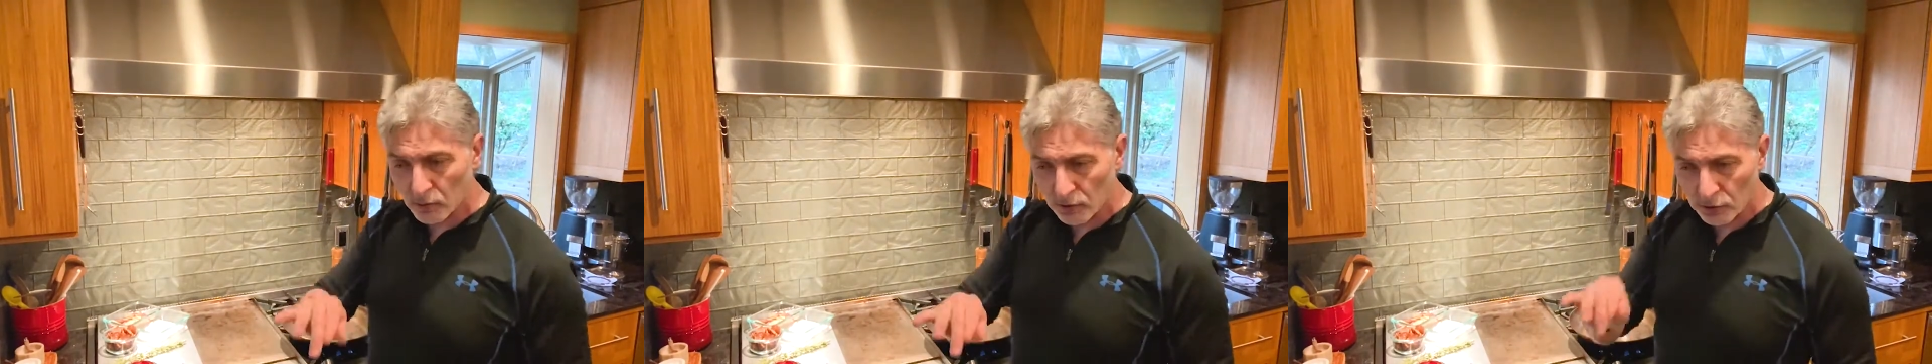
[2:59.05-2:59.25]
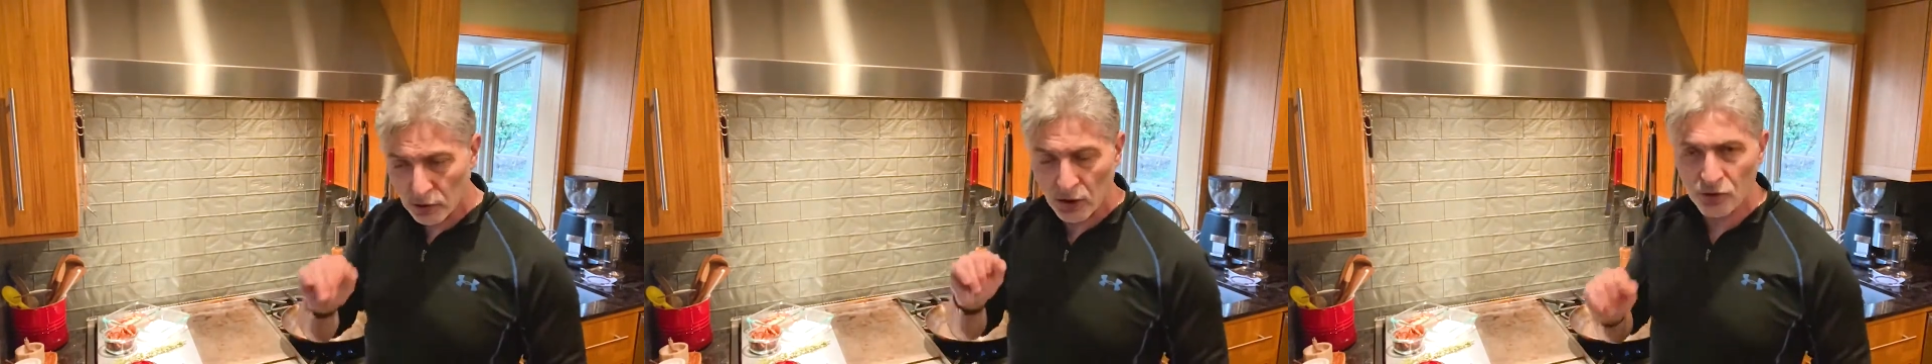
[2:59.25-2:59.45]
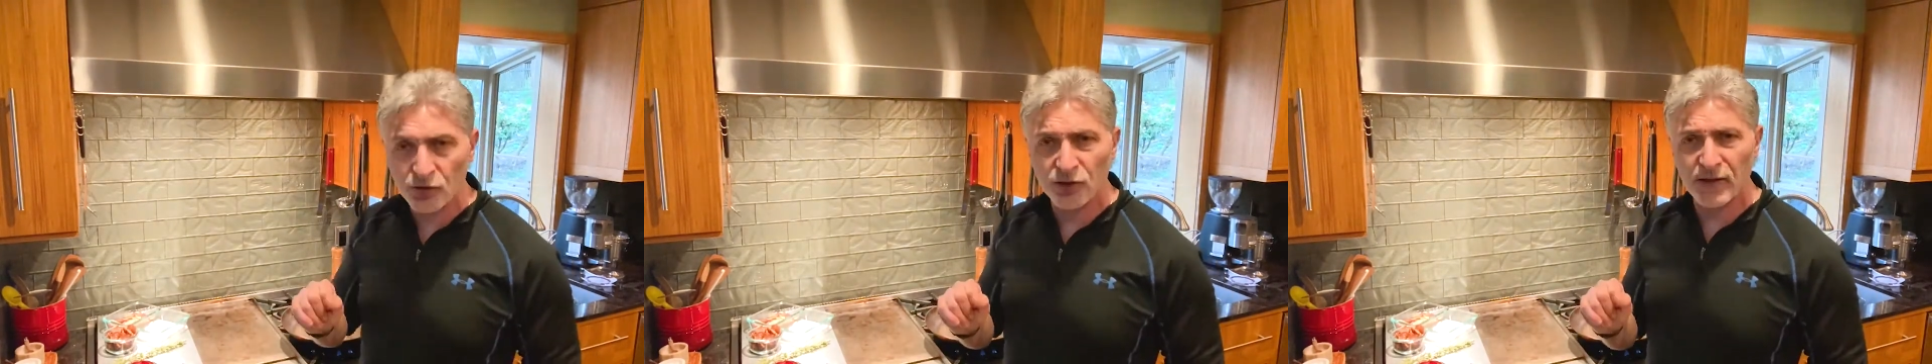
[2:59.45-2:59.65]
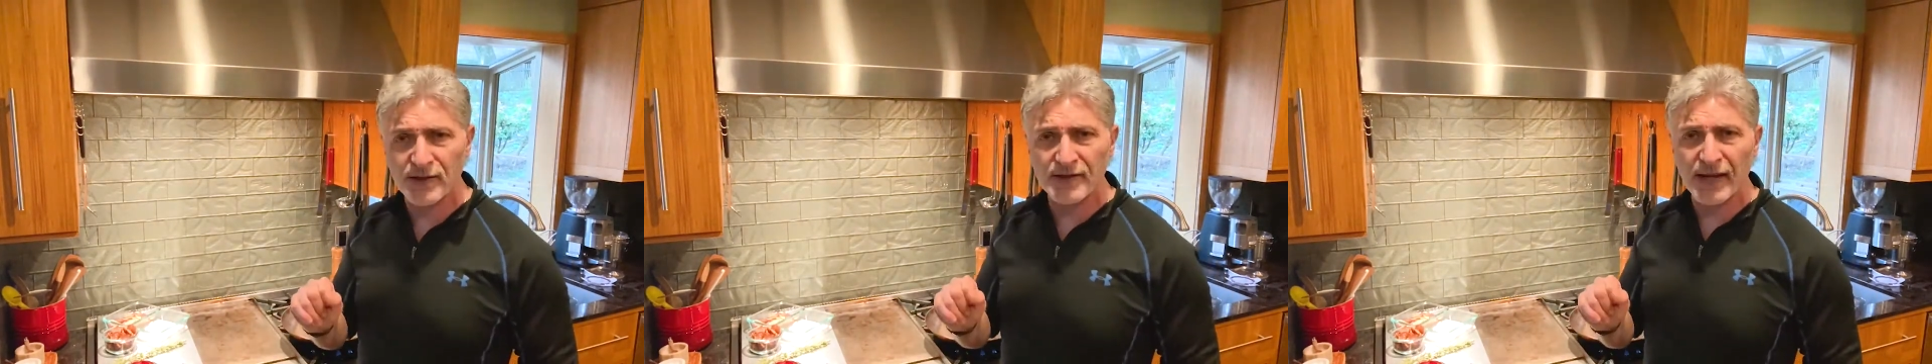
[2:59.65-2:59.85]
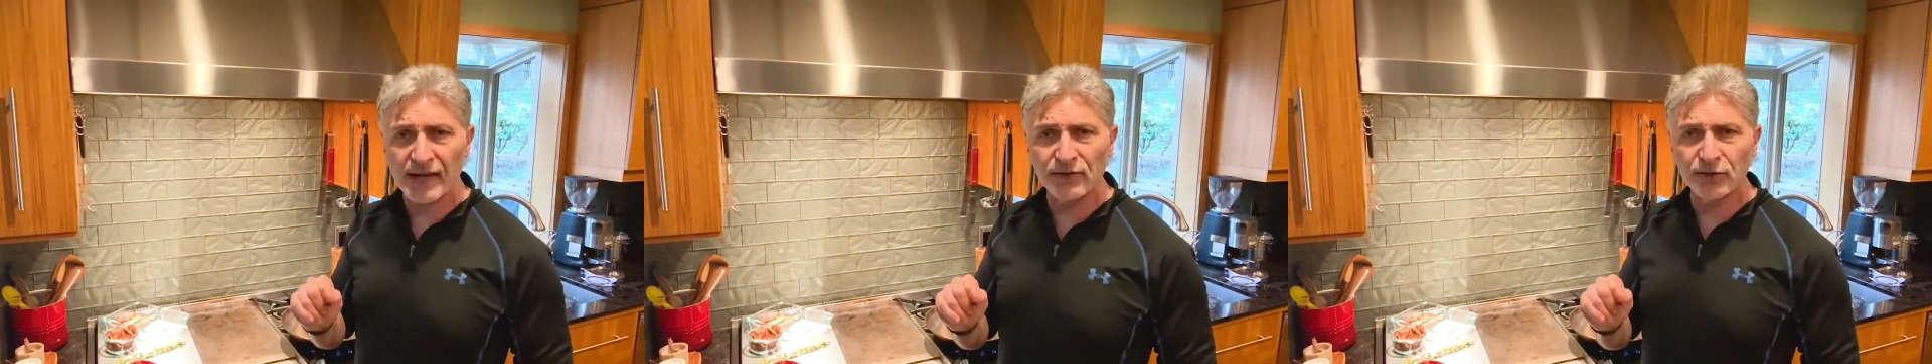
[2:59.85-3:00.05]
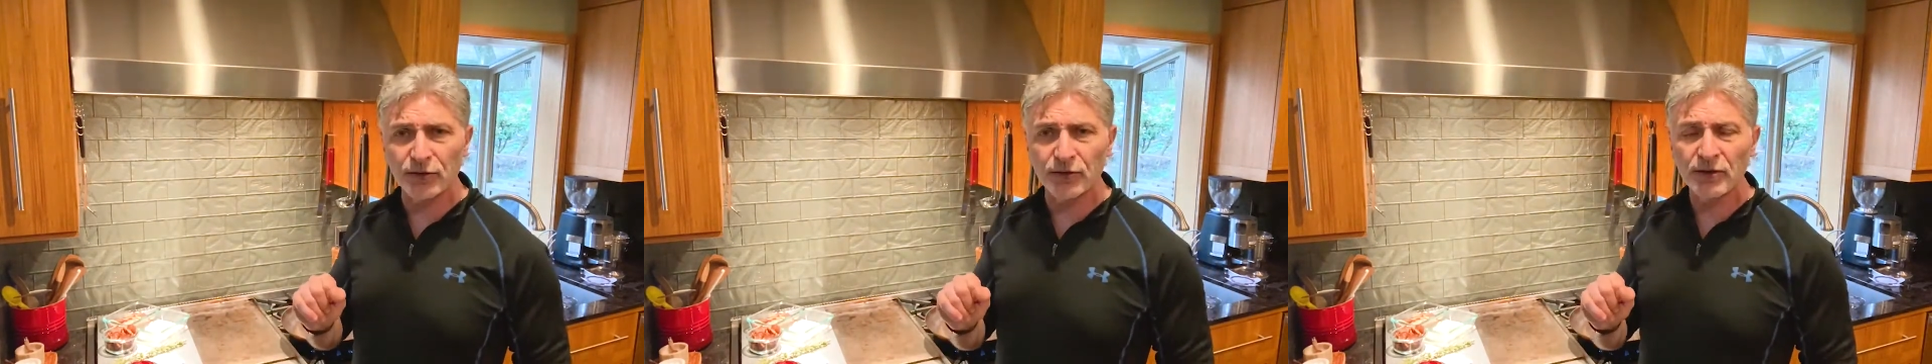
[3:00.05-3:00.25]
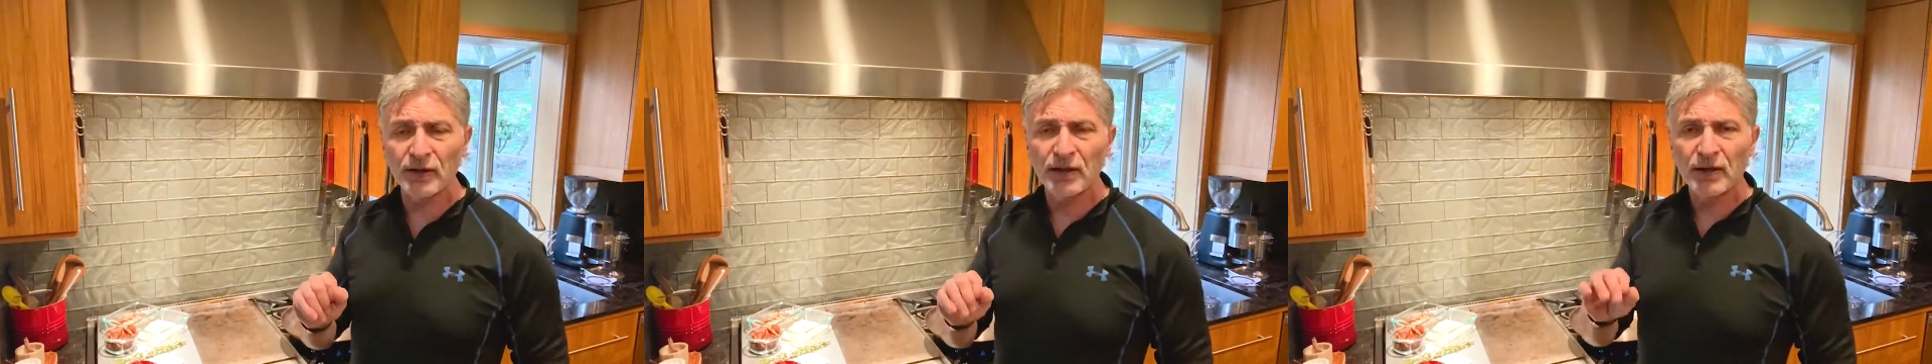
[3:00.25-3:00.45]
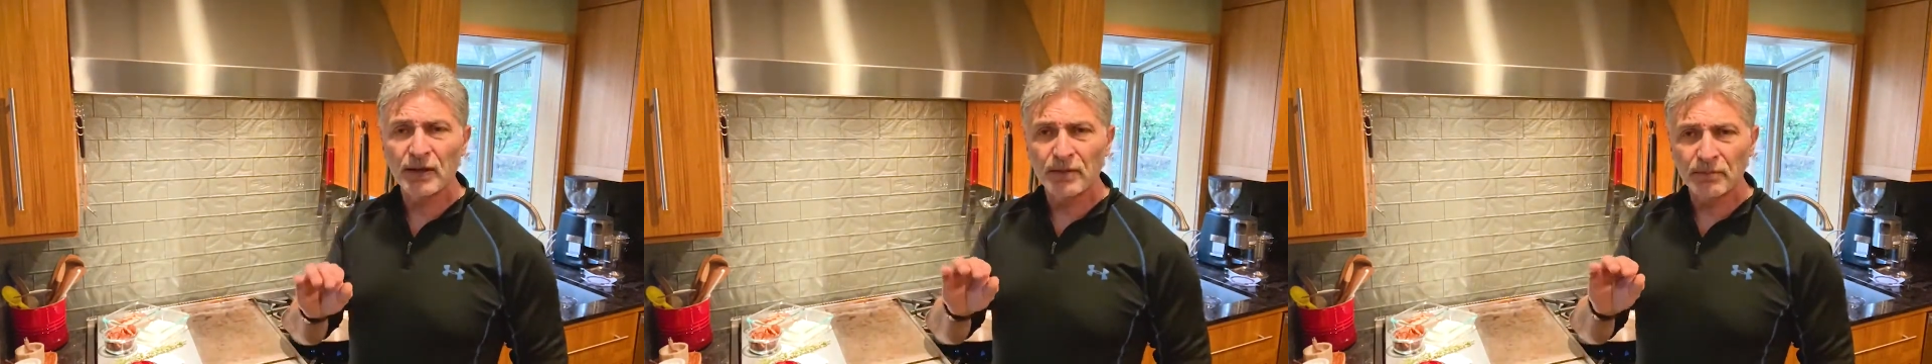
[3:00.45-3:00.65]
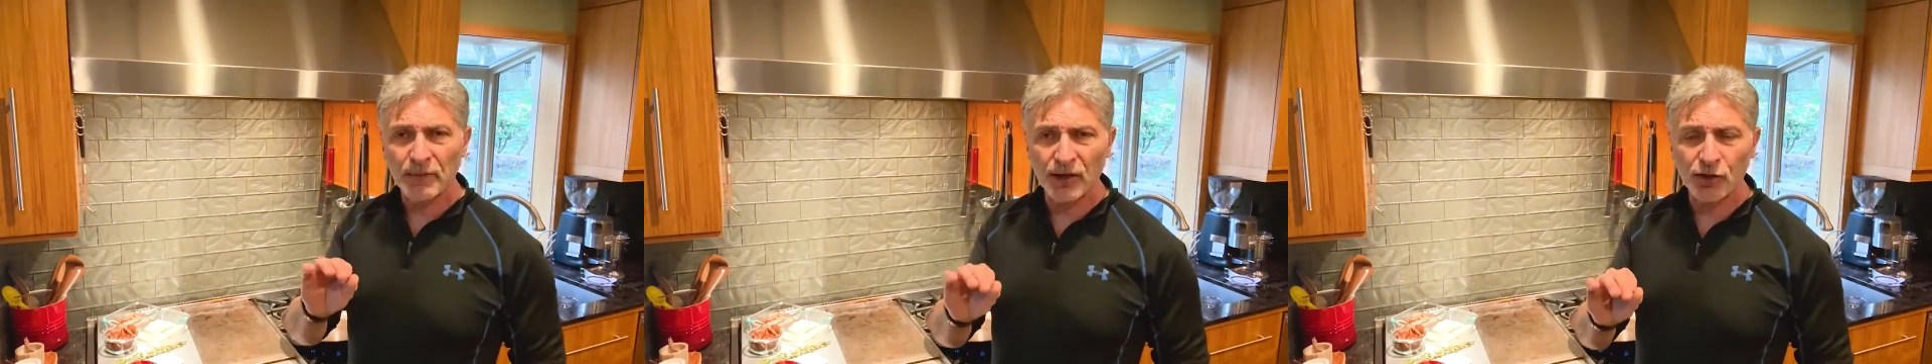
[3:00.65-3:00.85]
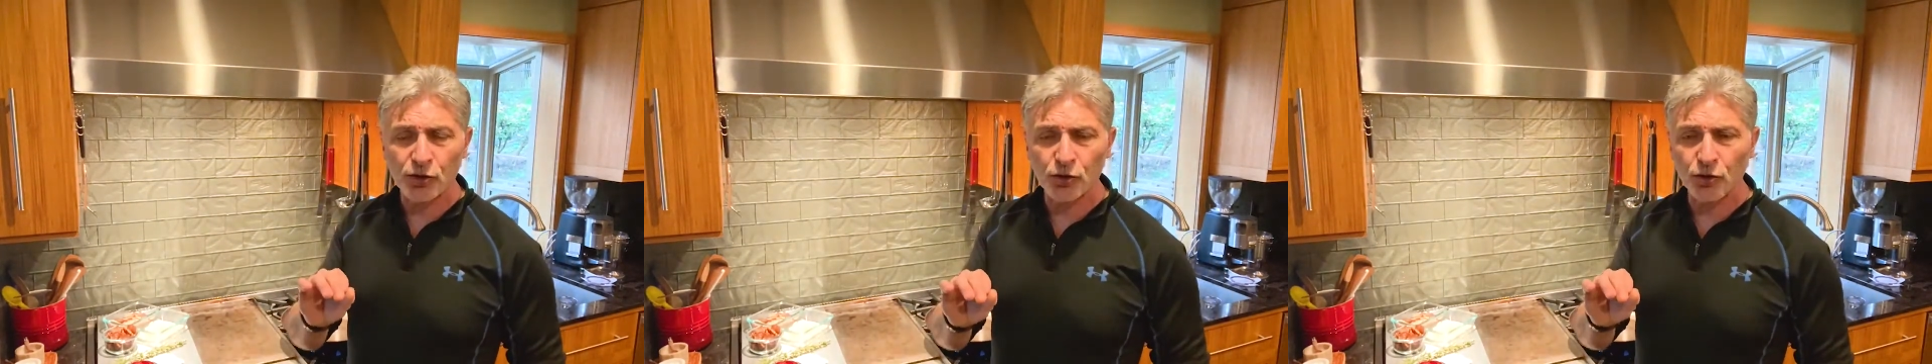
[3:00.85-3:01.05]
we'll touch the center,
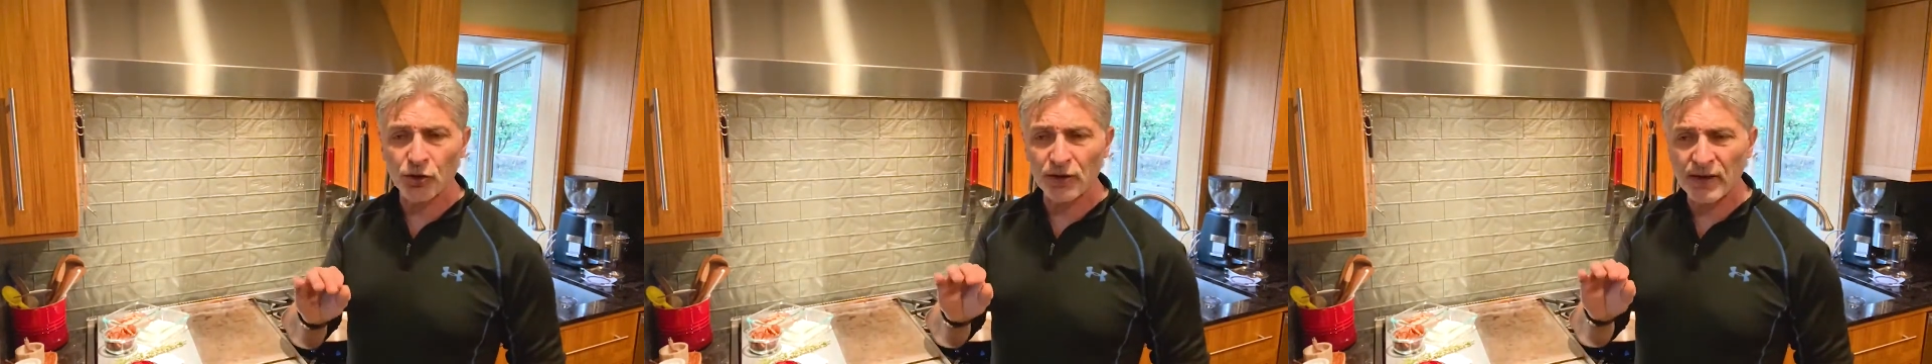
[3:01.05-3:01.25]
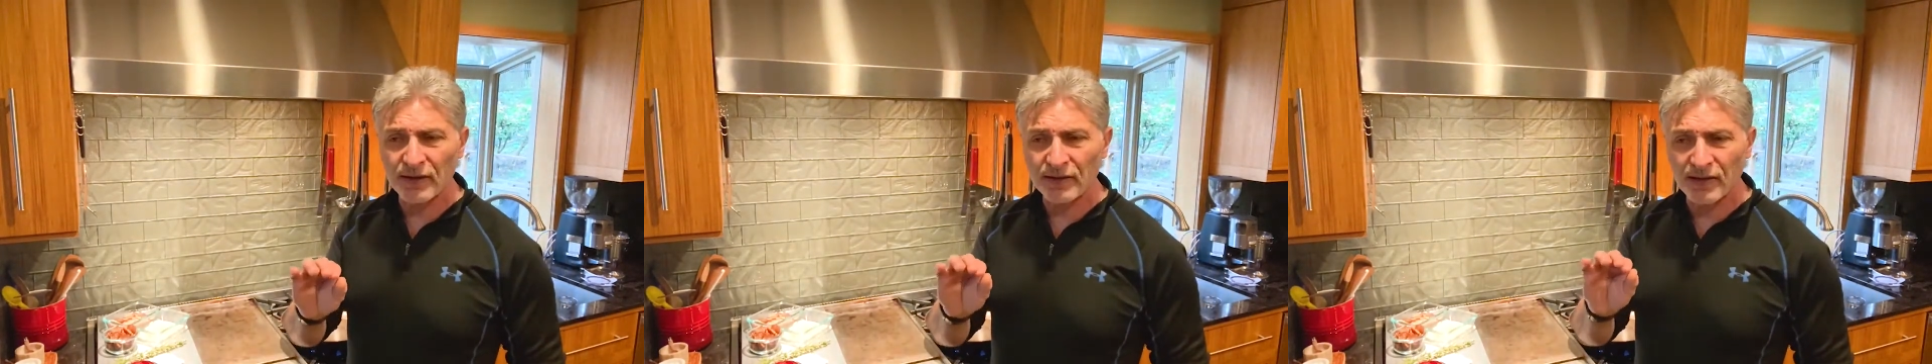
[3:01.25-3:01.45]
make sure that